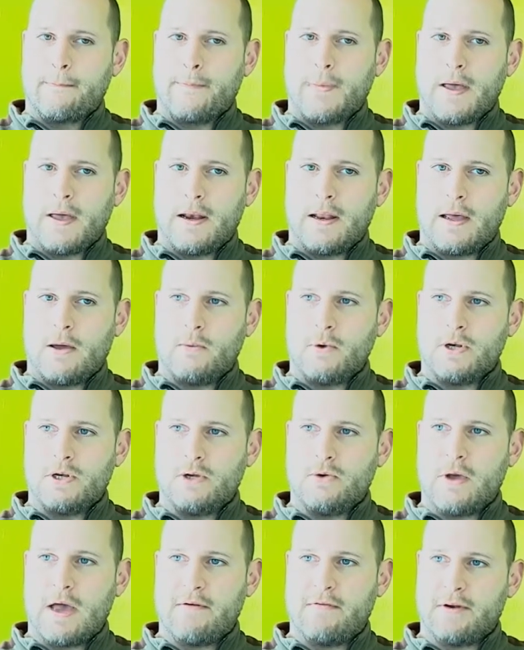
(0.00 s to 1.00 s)
But we
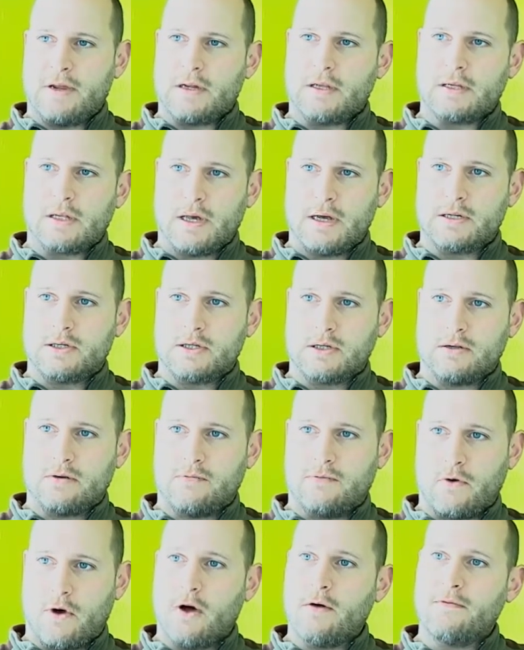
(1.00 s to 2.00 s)
do have a nice selection
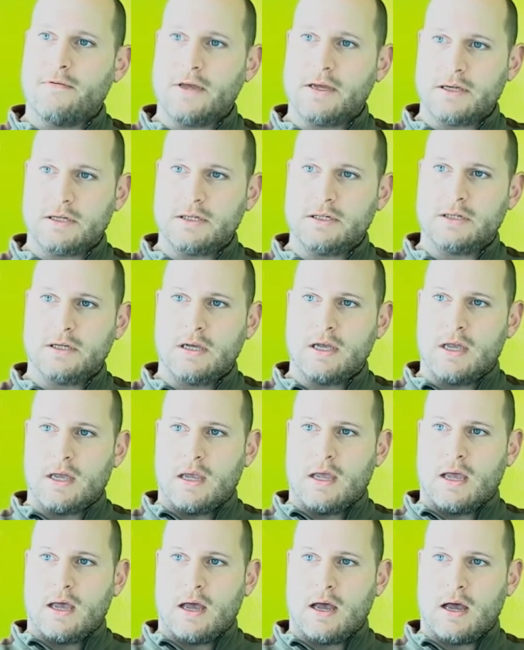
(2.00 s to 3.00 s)
of raw fish,
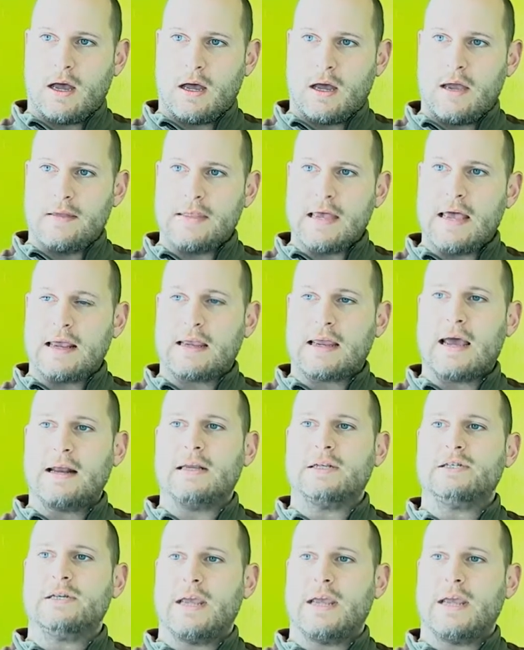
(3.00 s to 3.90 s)
and that kind of